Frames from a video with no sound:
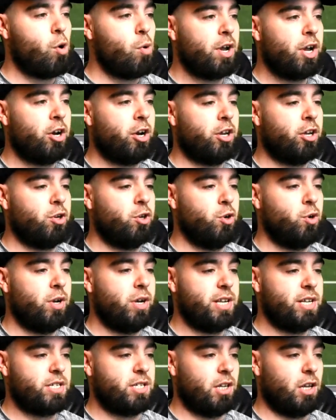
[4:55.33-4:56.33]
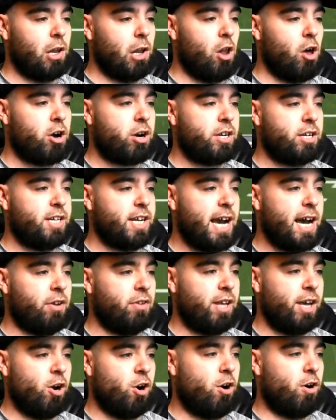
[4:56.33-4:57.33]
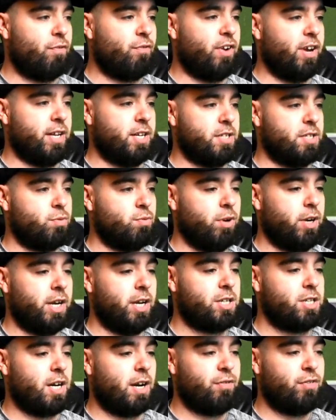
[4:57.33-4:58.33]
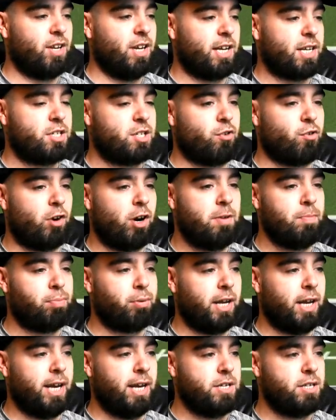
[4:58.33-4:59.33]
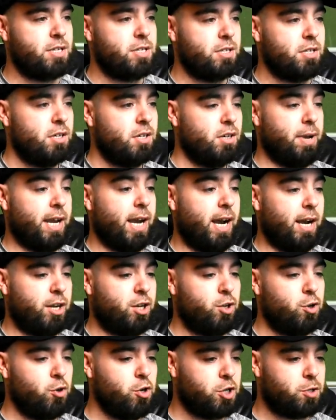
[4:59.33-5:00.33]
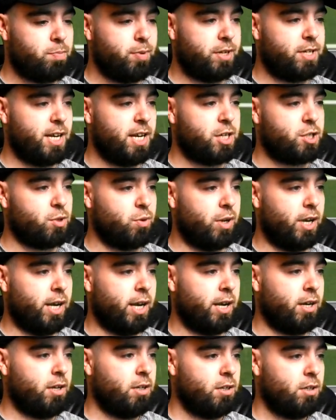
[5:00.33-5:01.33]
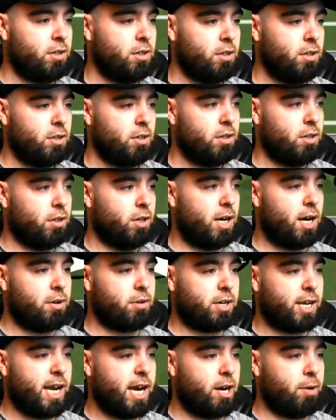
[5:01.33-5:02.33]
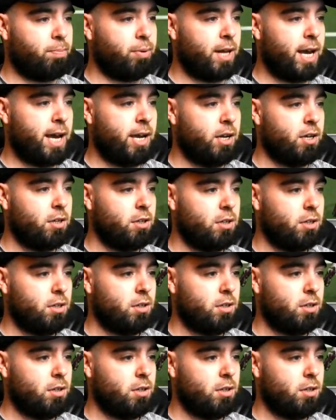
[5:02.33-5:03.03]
all we got to do is lock down their offense, which I feel like screenplays be a huge potential here. No, counterplay.